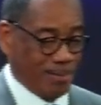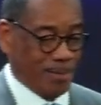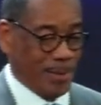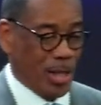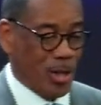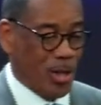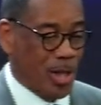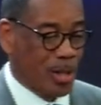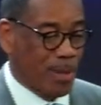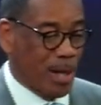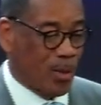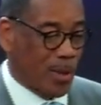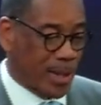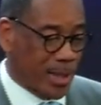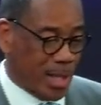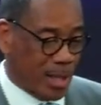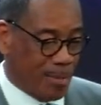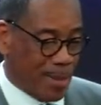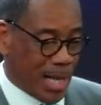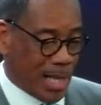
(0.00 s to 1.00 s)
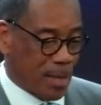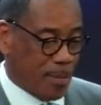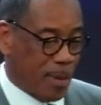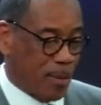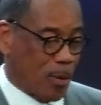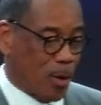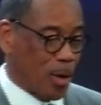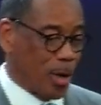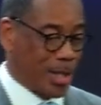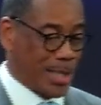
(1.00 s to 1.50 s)
They heard about what Nehemiah and the
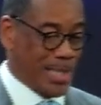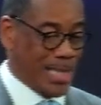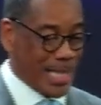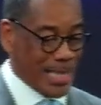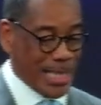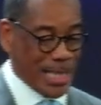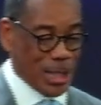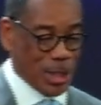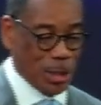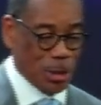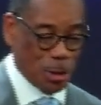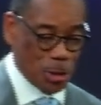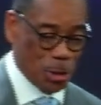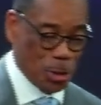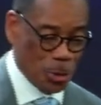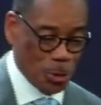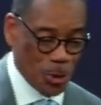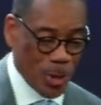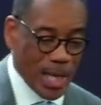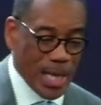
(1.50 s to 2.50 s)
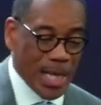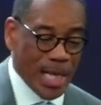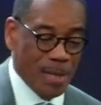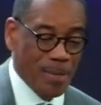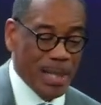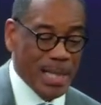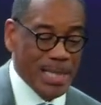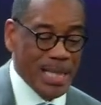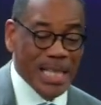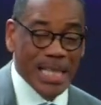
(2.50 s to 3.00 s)
people were attending to do and
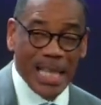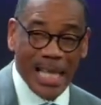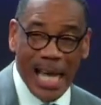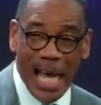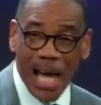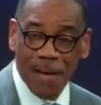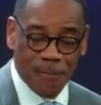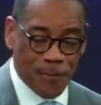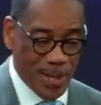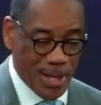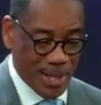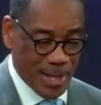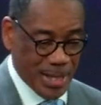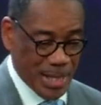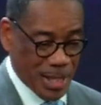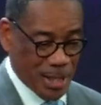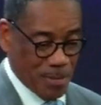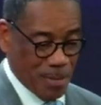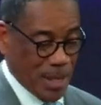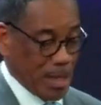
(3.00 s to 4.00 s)
began to laugh at them.